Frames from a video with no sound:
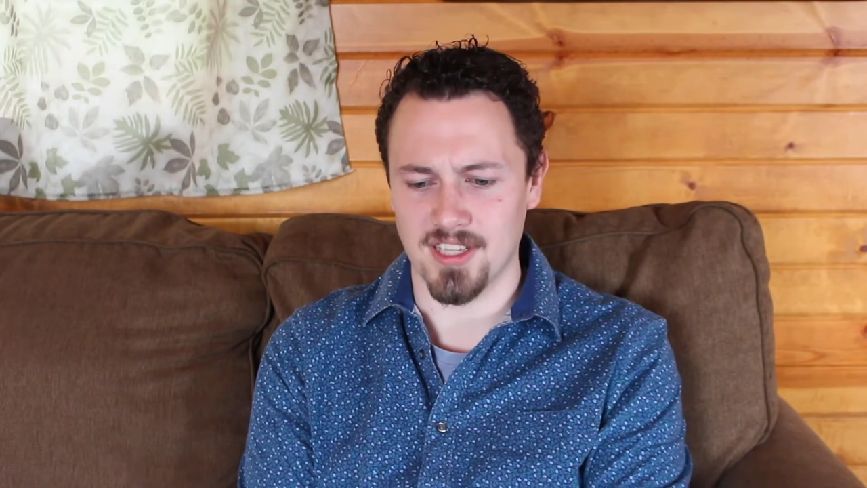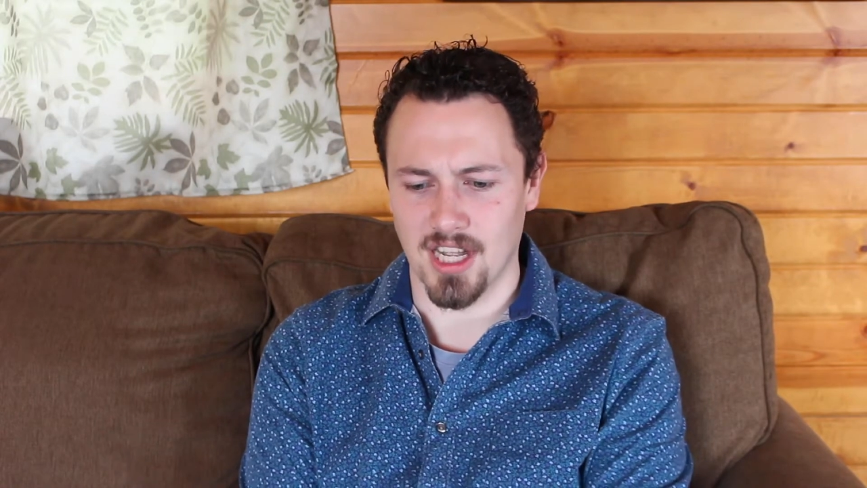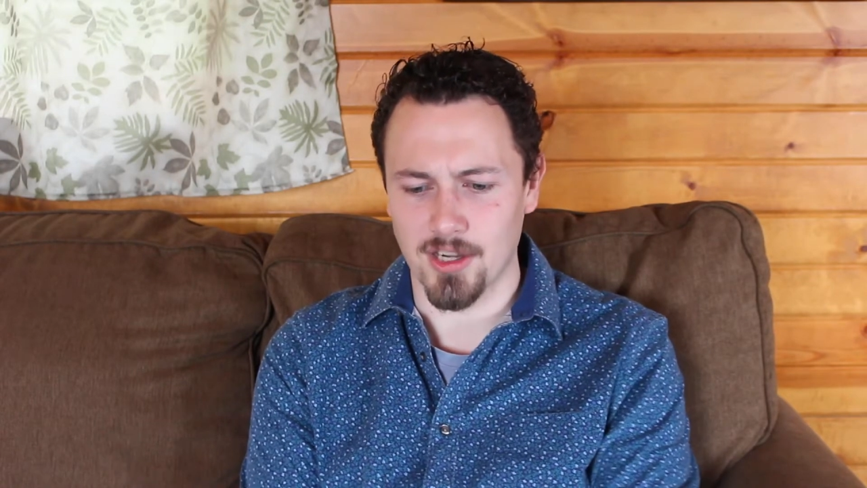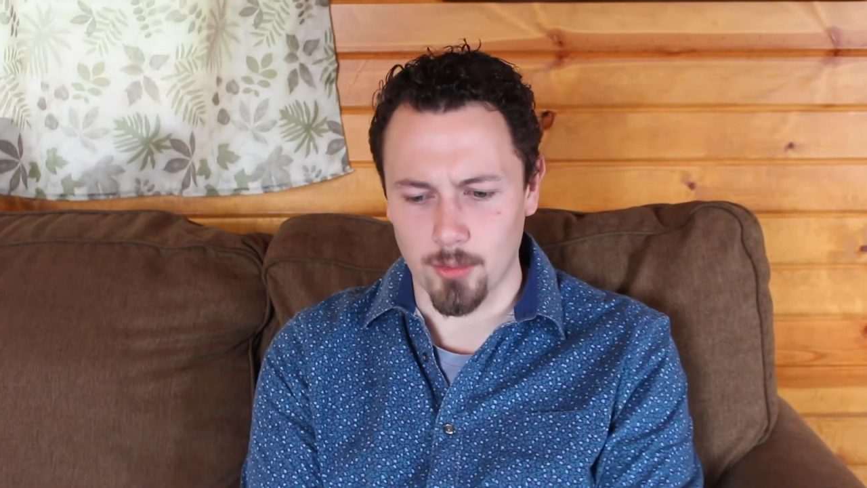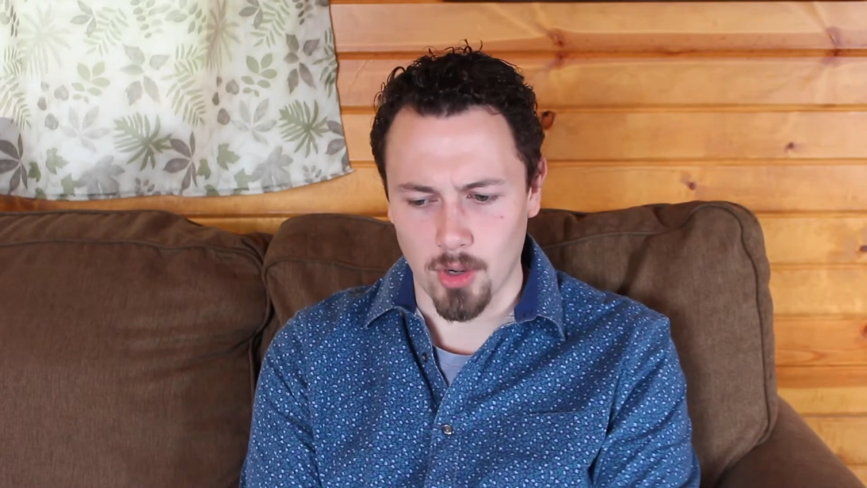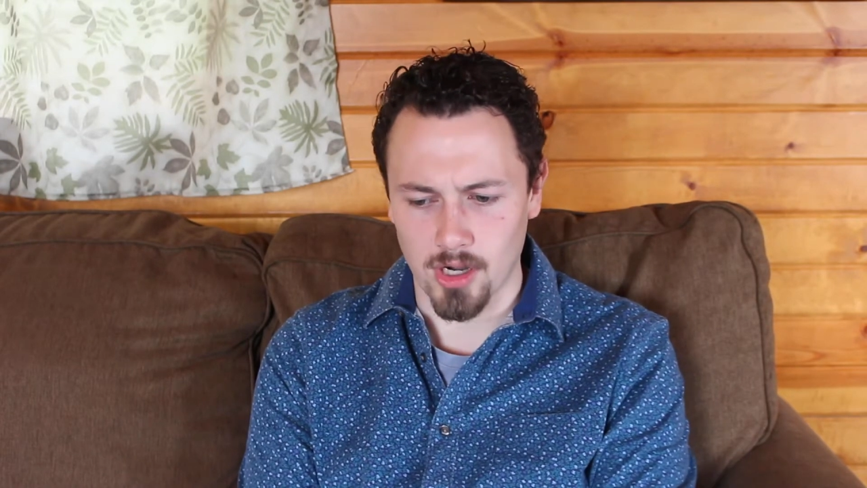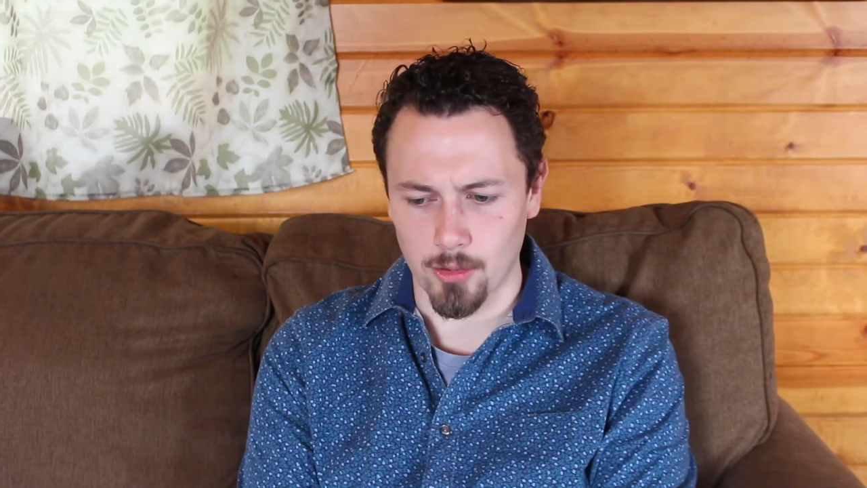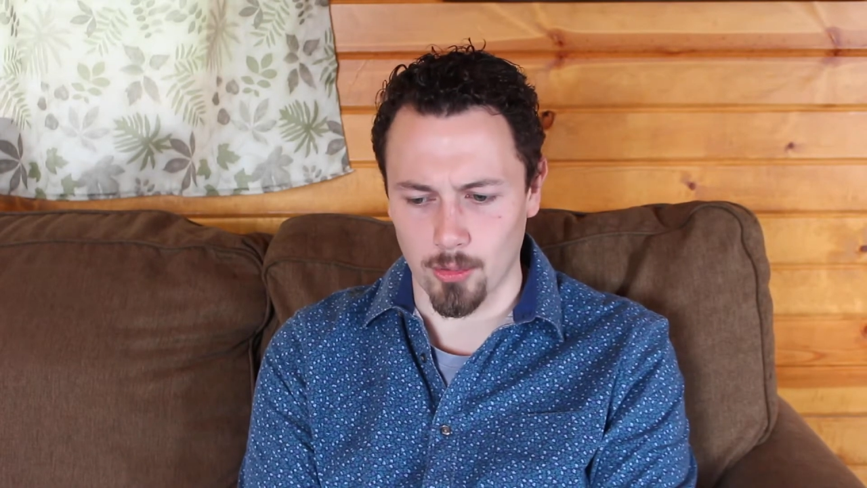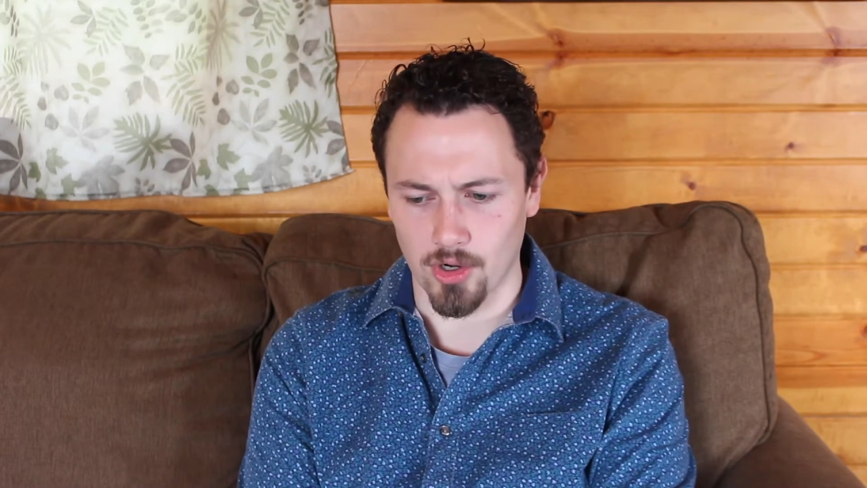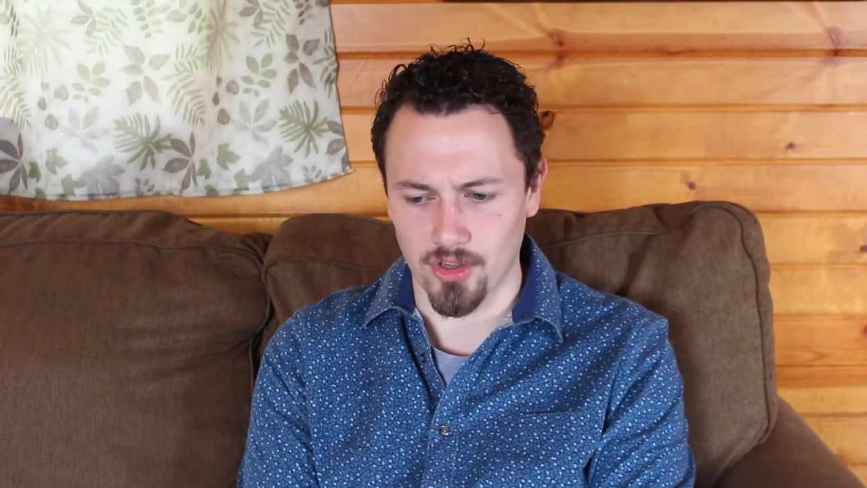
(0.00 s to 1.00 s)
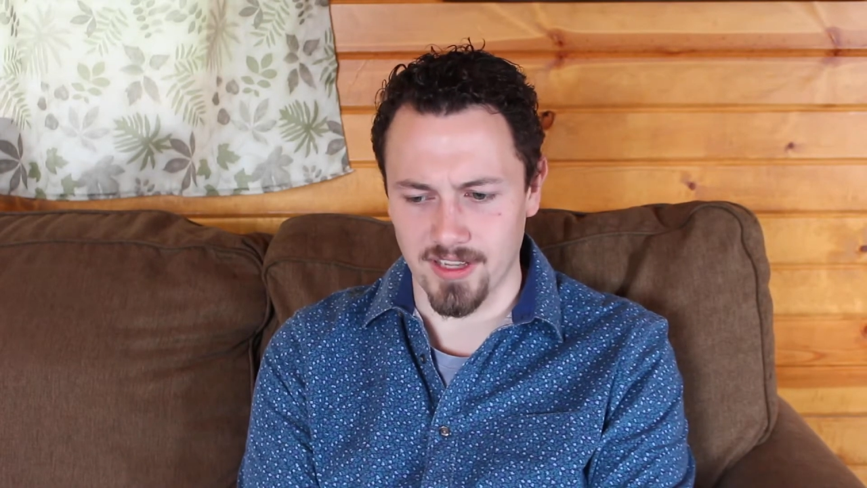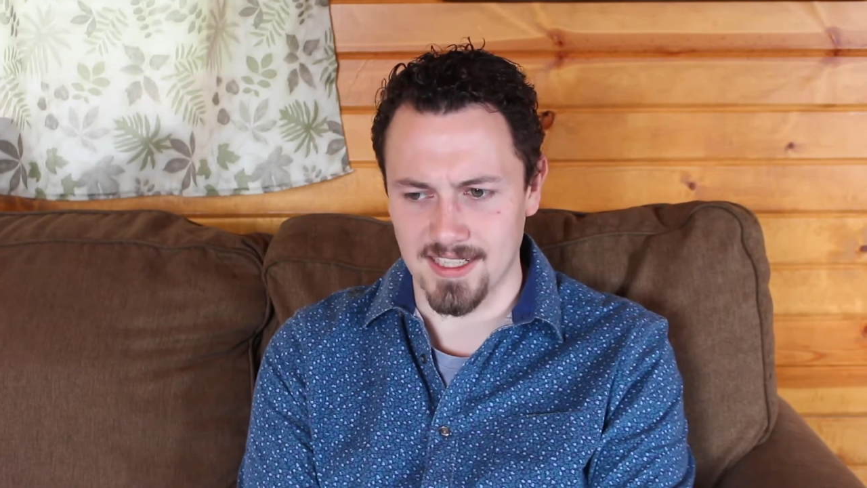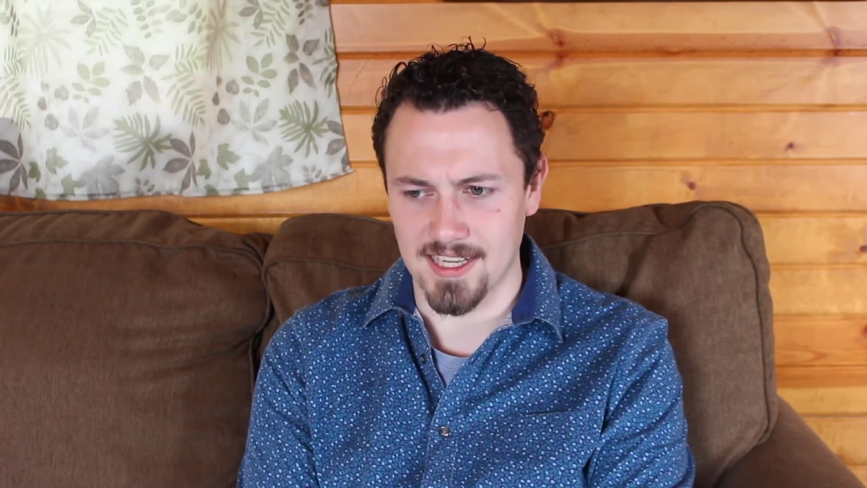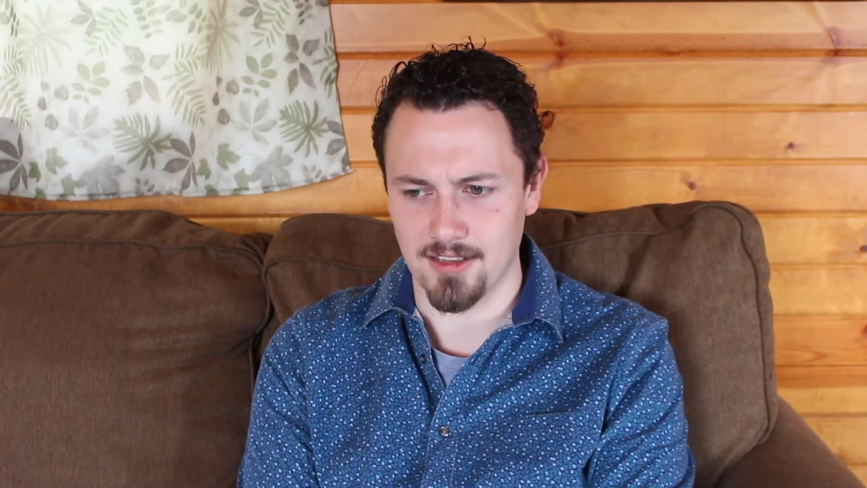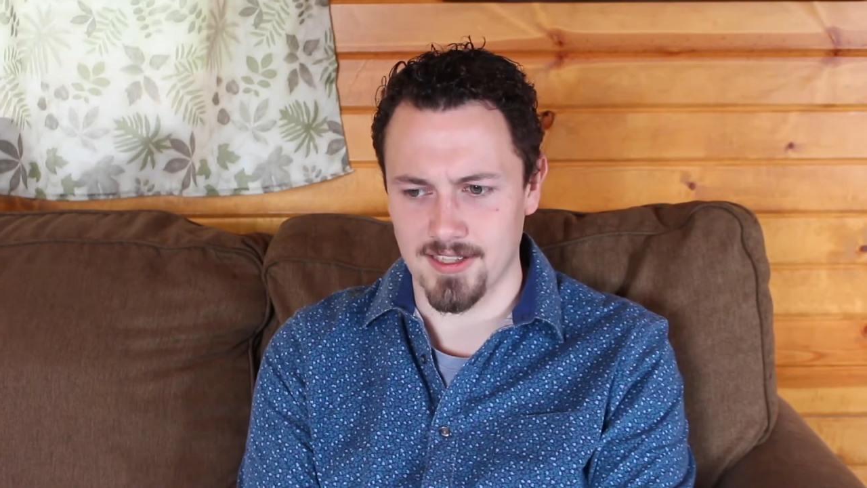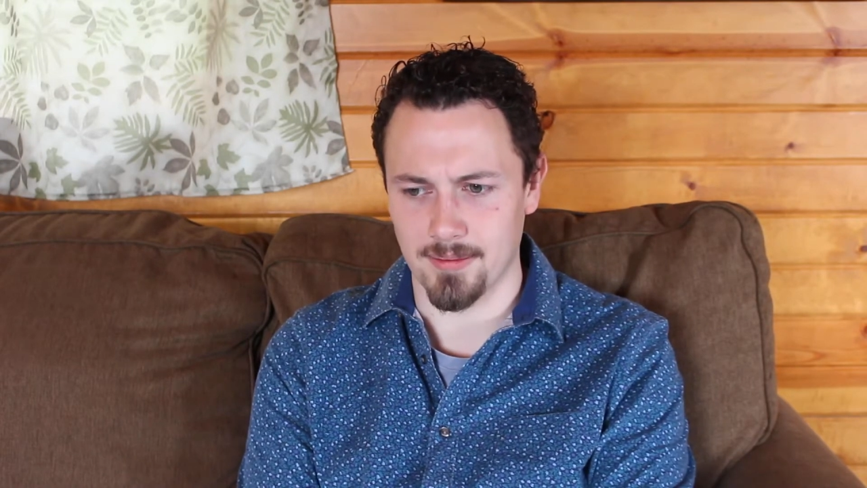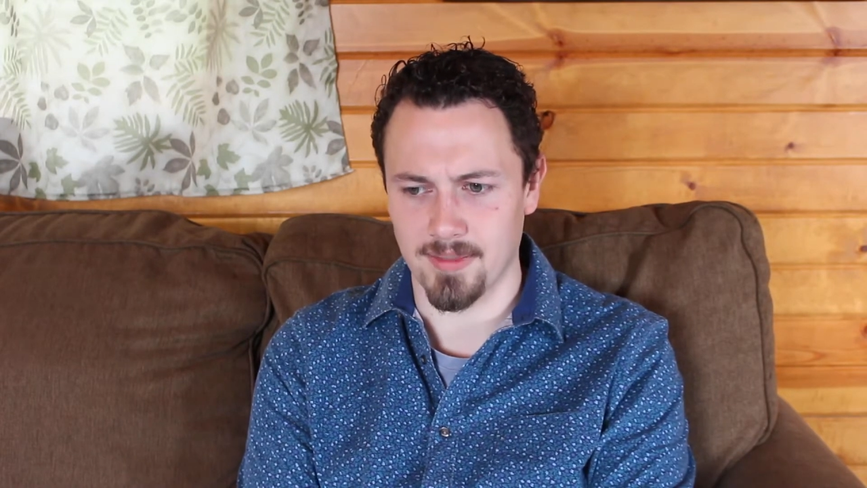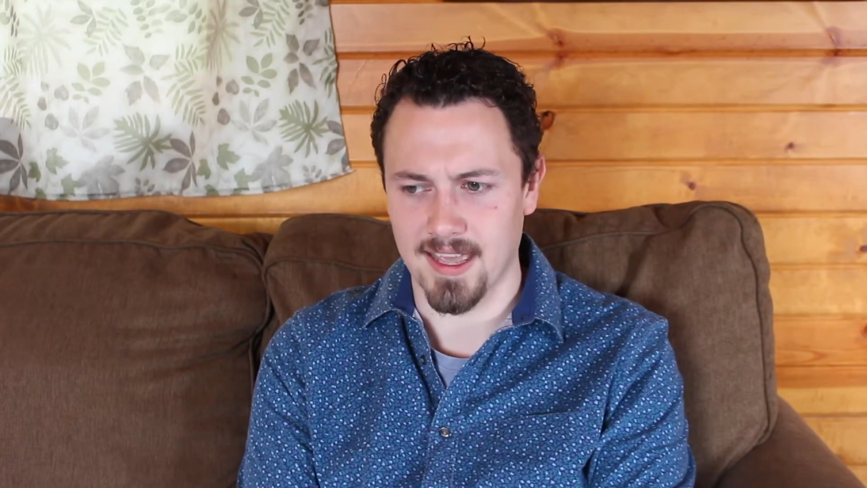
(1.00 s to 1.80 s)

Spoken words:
his underwater world and tells him